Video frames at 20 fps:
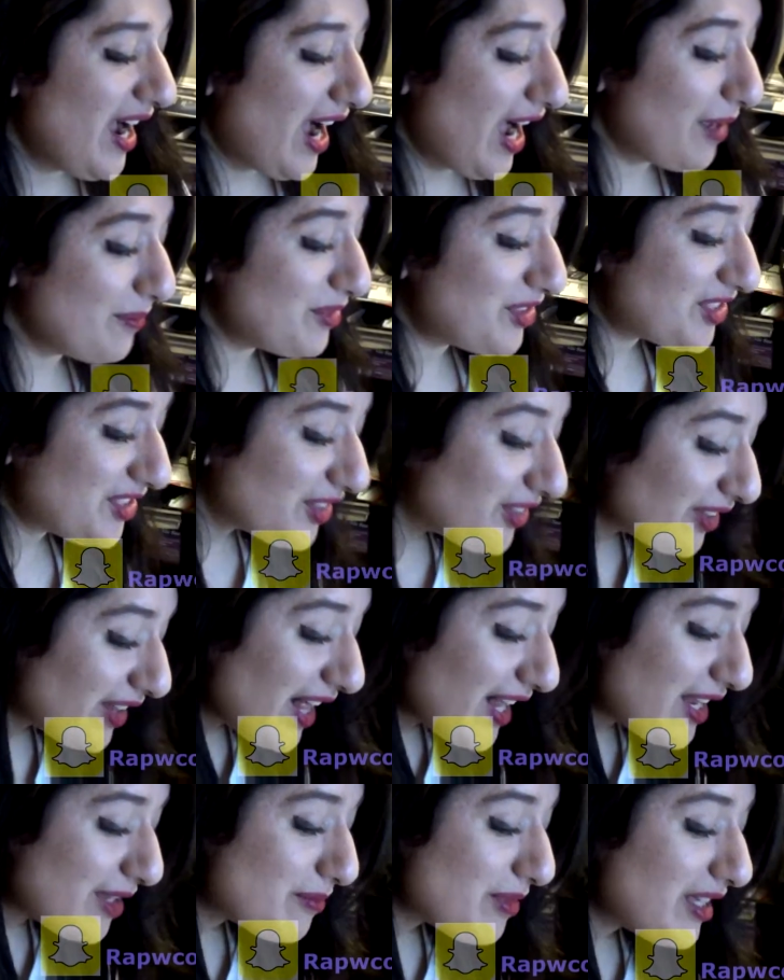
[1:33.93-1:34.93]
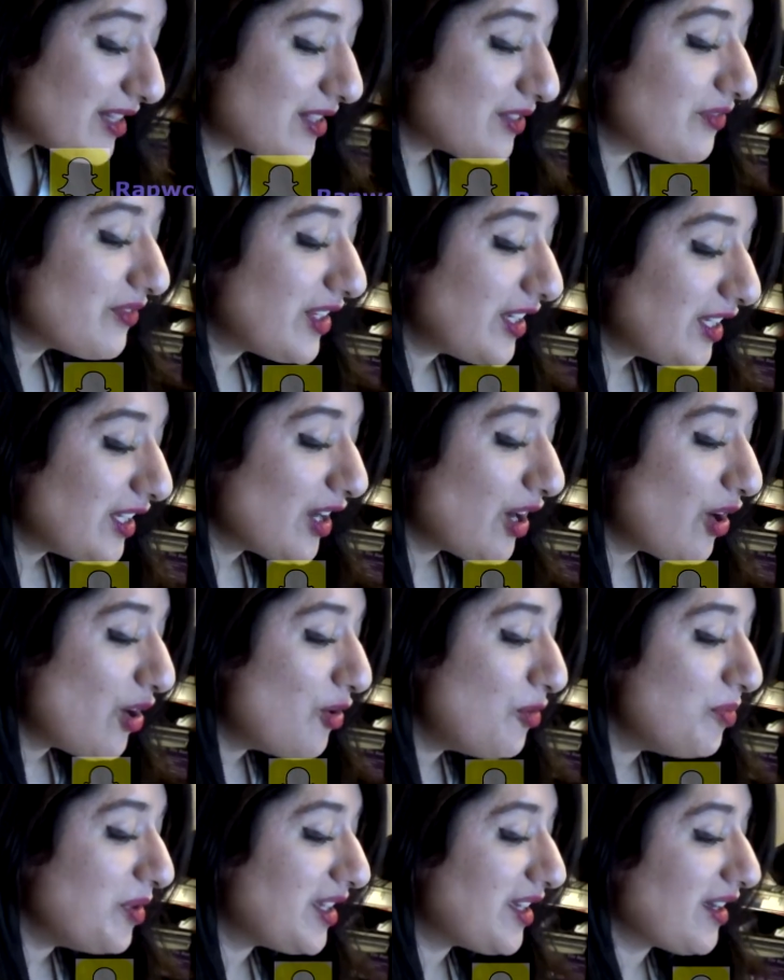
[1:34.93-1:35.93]
I'm still glad I made the
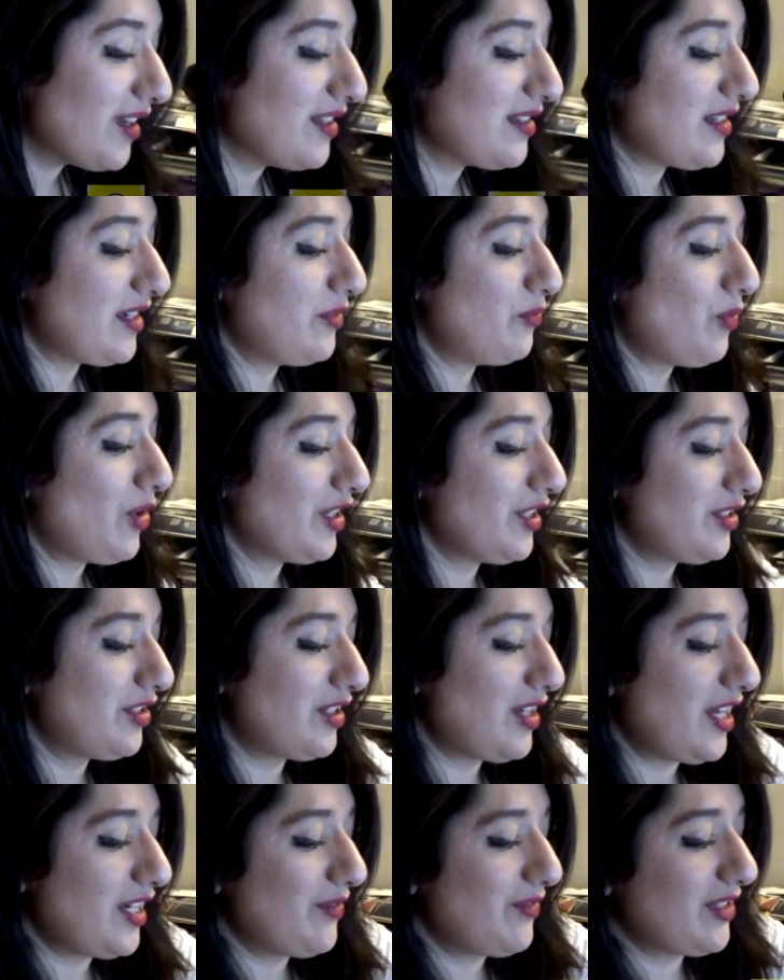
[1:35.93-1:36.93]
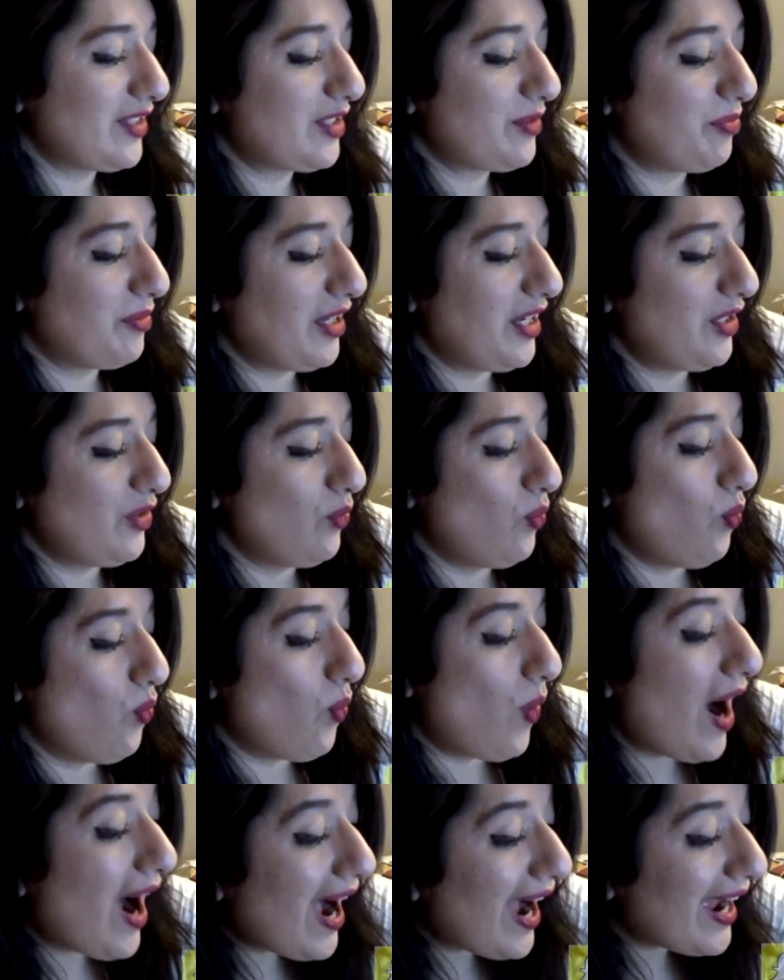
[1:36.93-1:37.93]
video because I wanted to kind of explain
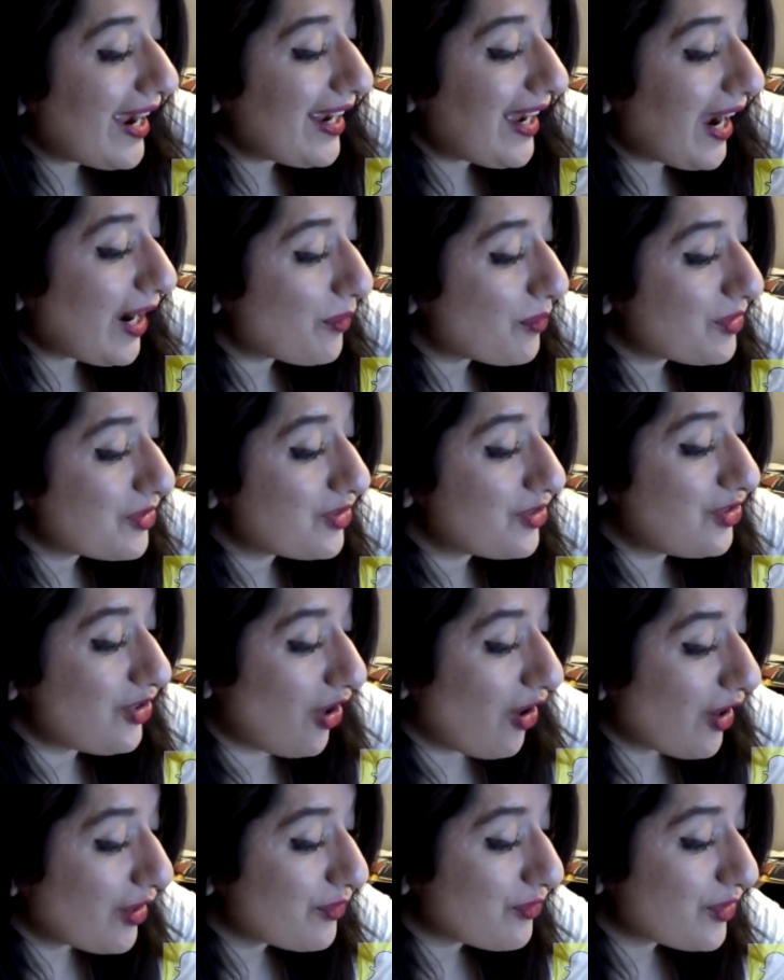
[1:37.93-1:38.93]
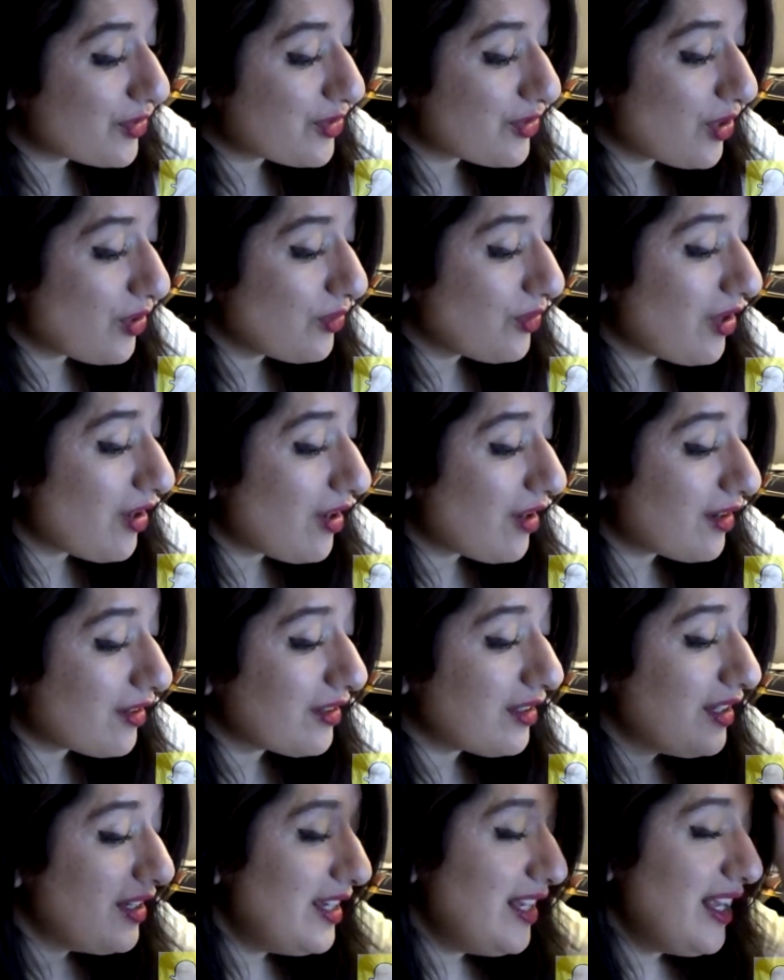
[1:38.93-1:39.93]
why I was gone for so
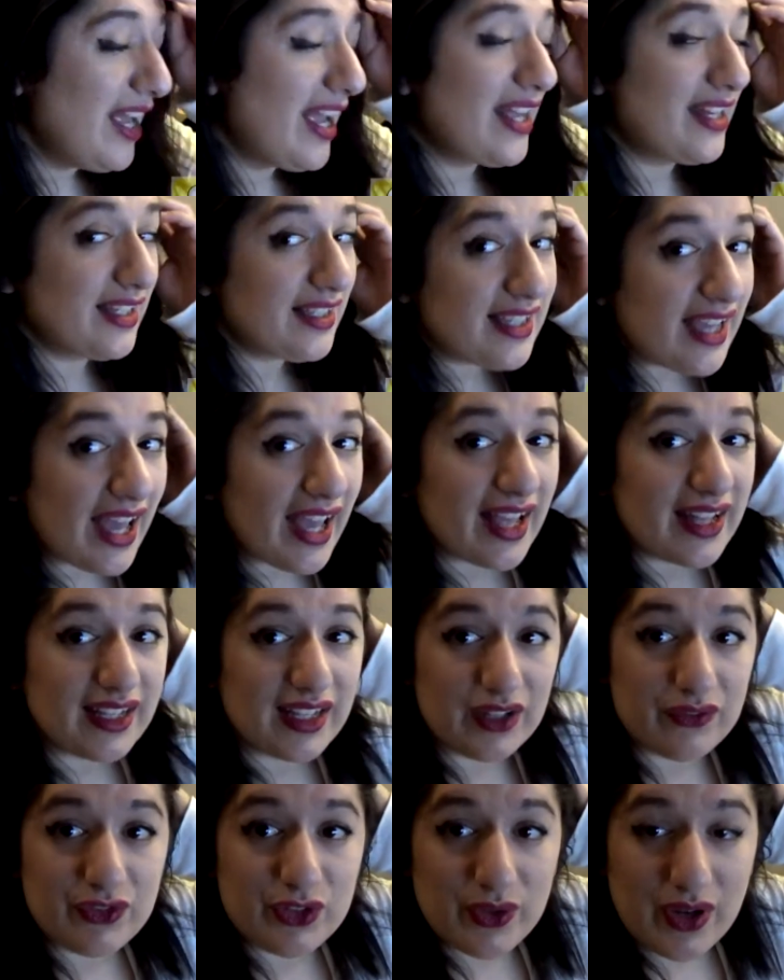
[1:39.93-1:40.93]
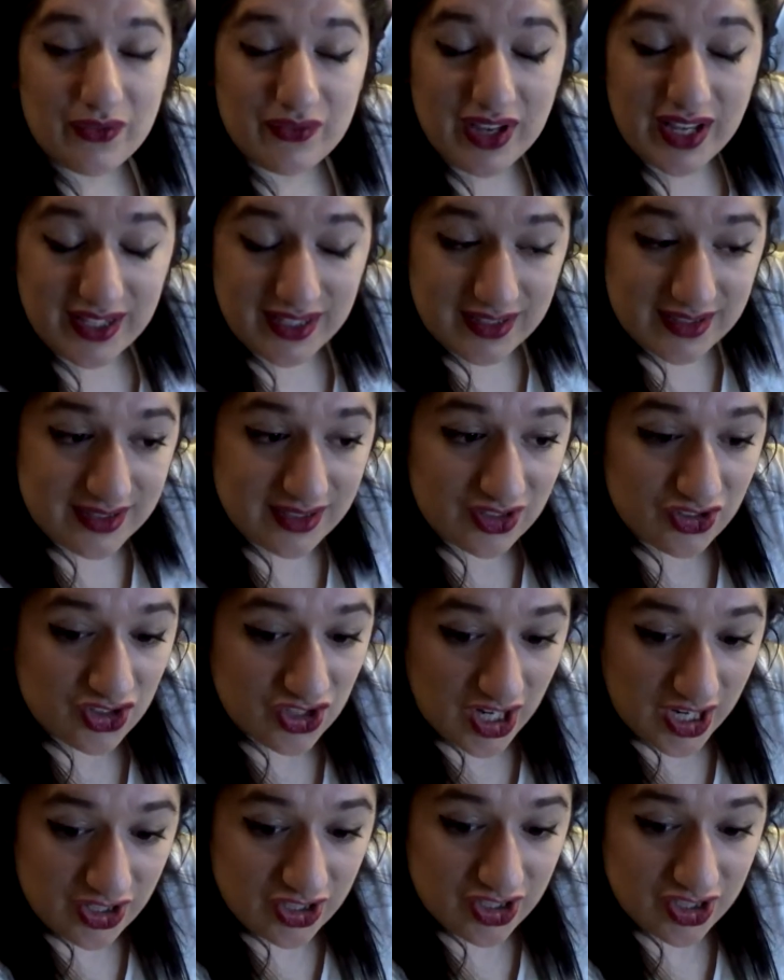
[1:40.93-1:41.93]
long. And again, if you have any
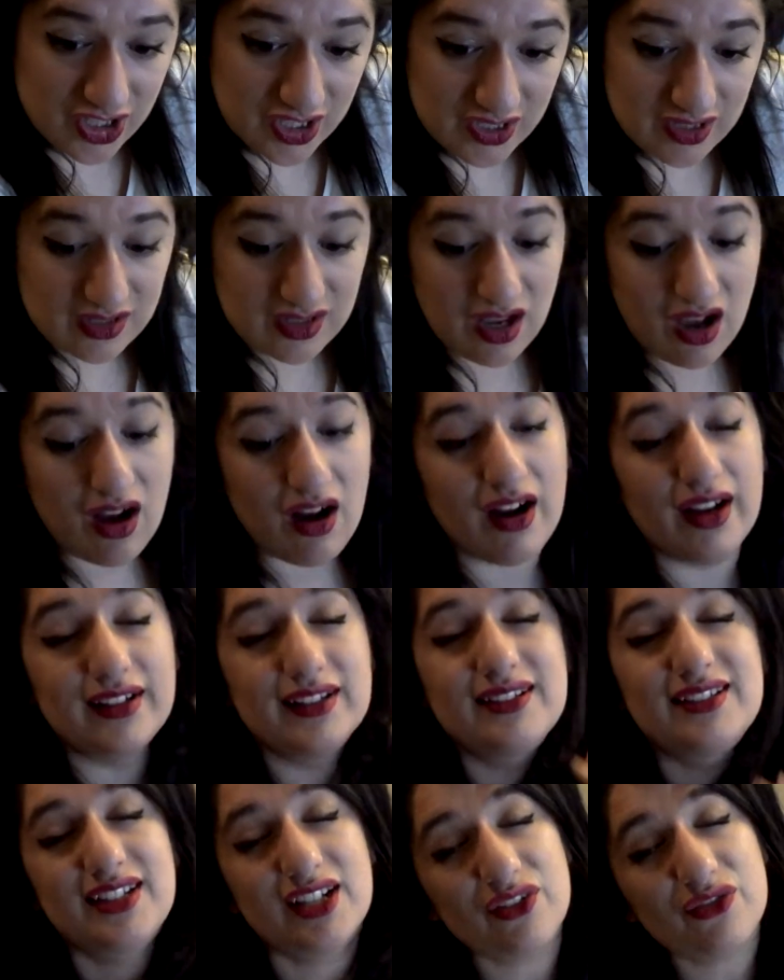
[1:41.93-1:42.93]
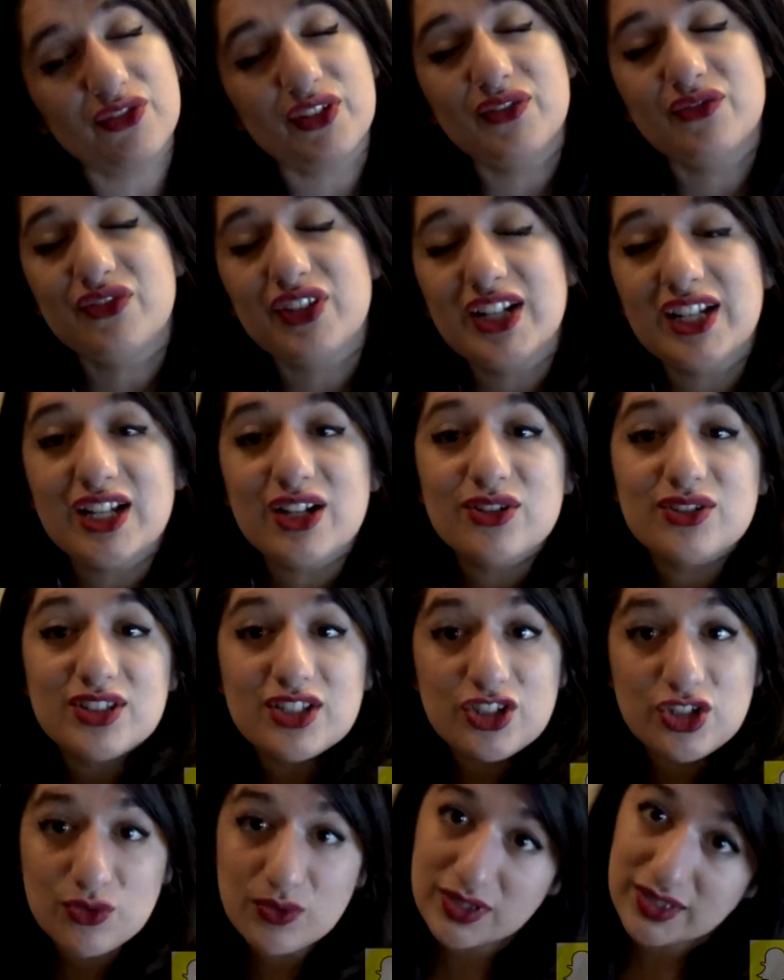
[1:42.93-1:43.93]
suggestions on different videos
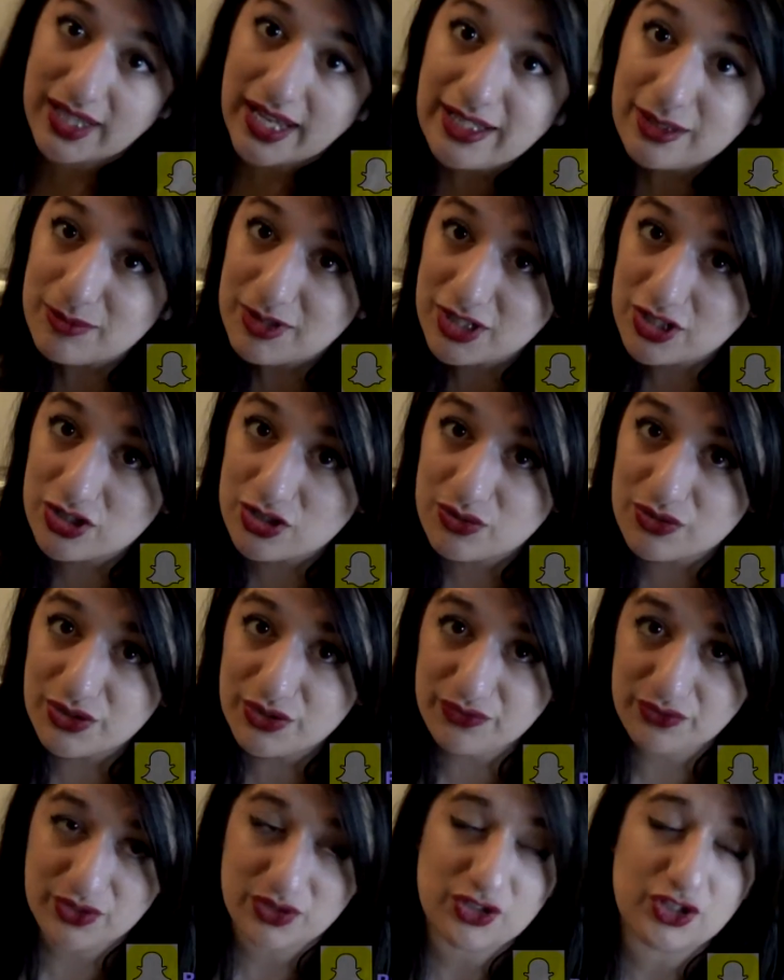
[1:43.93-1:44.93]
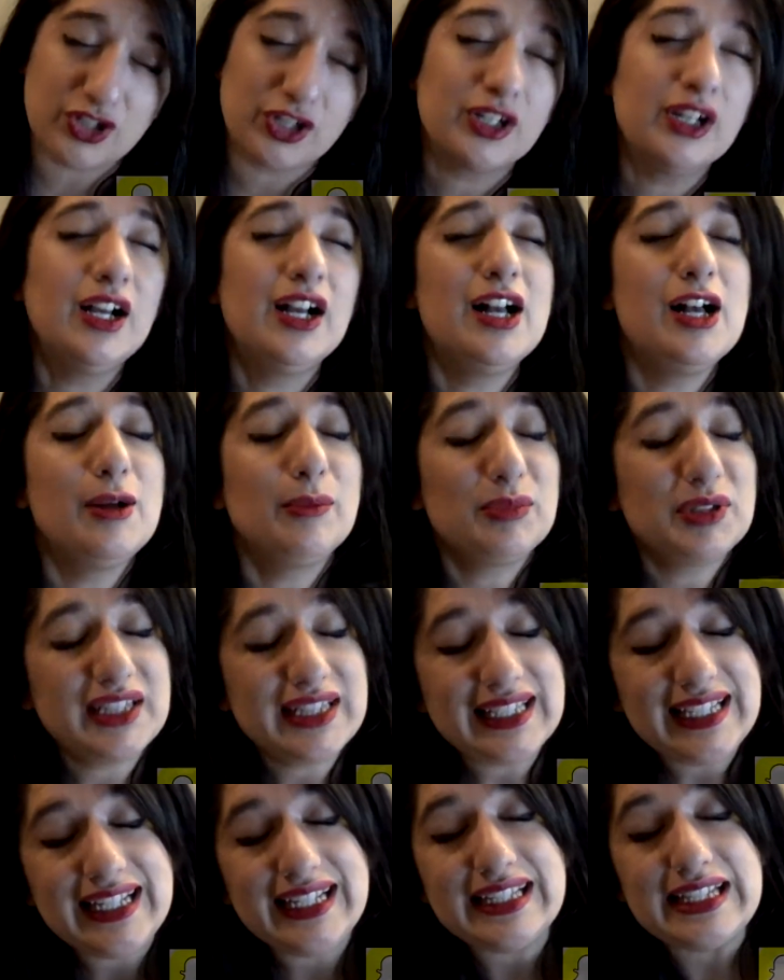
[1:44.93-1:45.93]
that you would like me to do in the future,
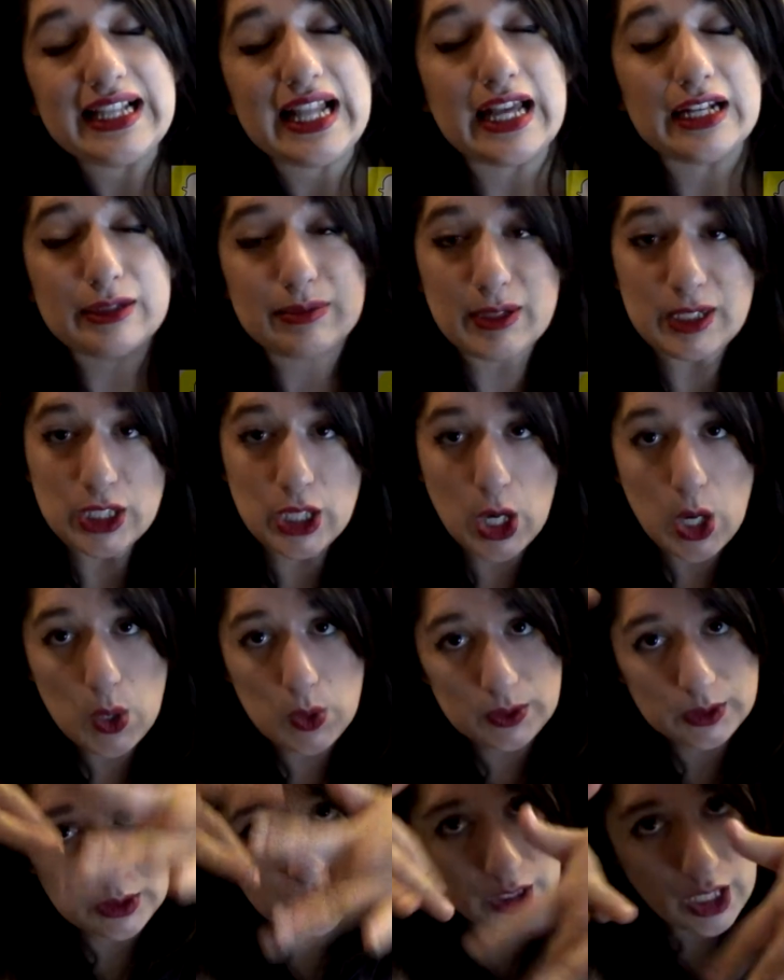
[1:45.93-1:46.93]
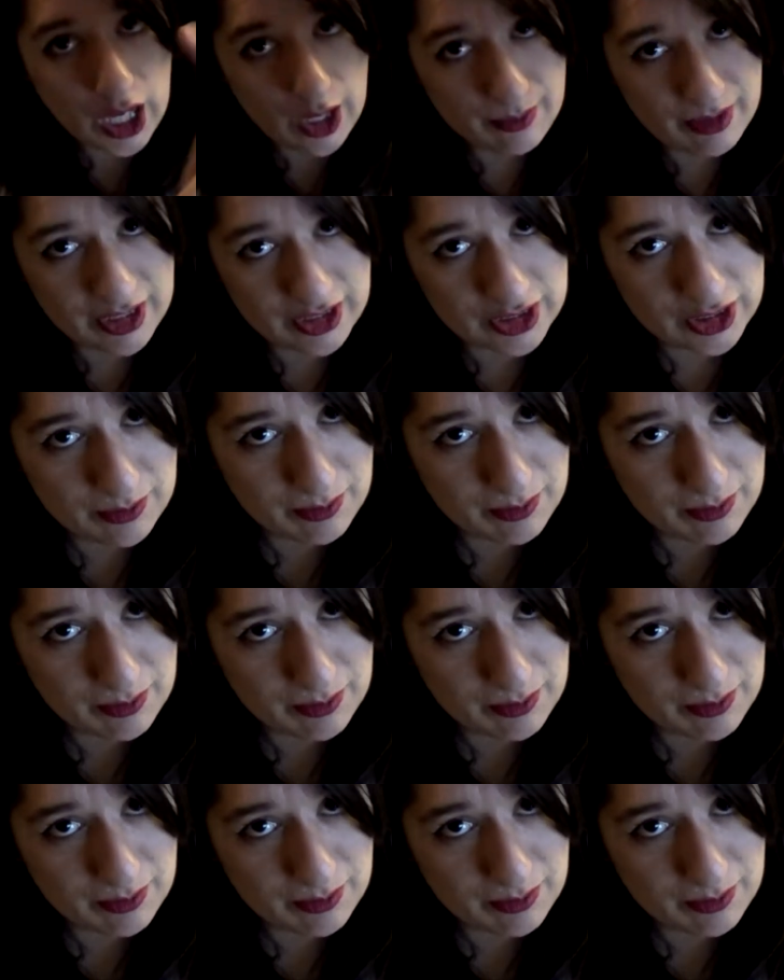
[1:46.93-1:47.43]
please let me know in the comments